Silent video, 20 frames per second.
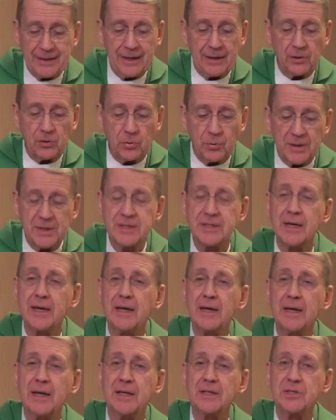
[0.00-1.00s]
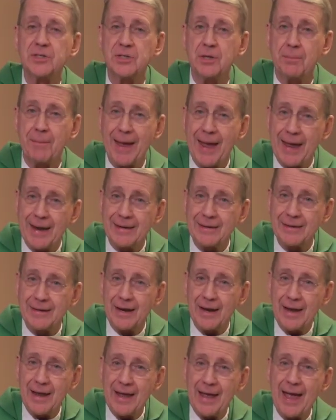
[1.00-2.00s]
increasing its
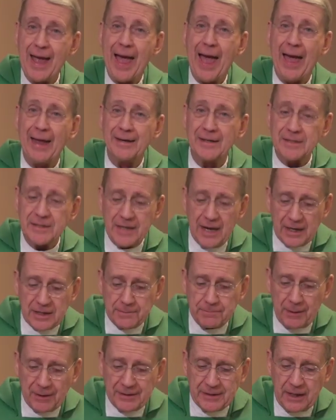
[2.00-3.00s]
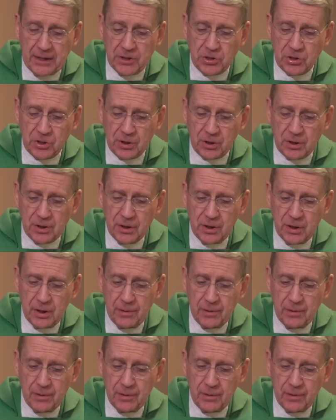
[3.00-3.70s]
demand and its expectation.